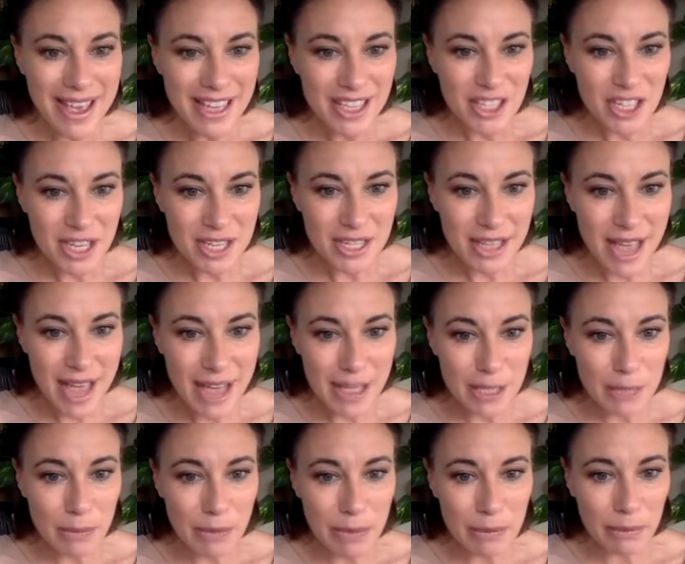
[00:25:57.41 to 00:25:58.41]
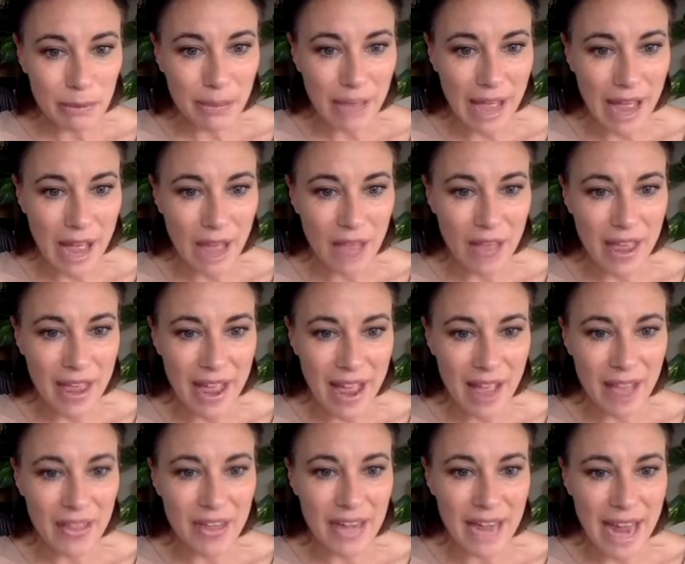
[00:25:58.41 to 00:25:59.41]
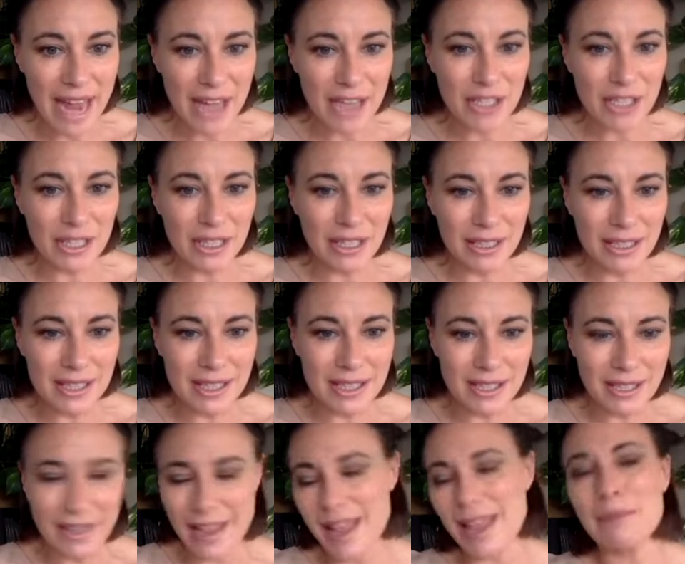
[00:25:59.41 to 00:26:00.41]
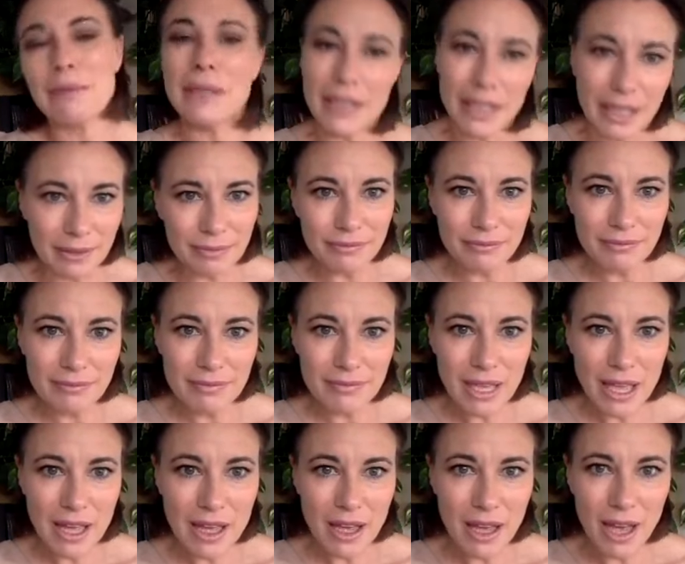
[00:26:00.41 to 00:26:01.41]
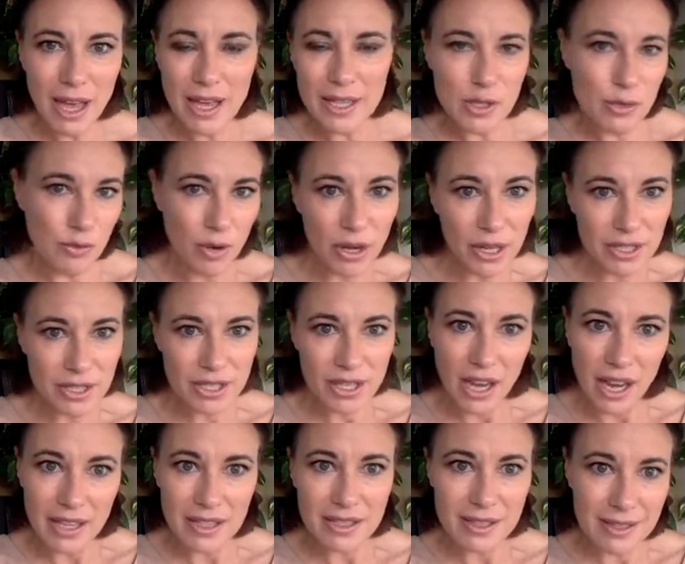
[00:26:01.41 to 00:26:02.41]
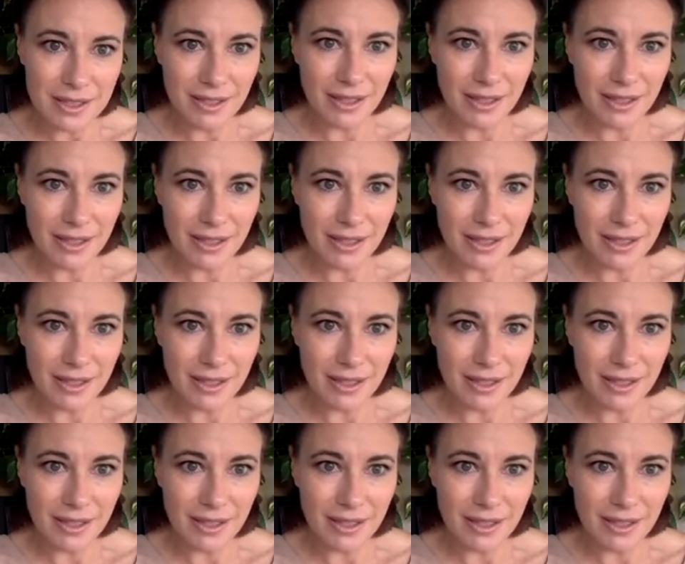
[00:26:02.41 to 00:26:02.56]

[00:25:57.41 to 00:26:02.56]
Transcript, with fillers: Just ask people how they are, then actually listen. Emily, it's rocket science, isn't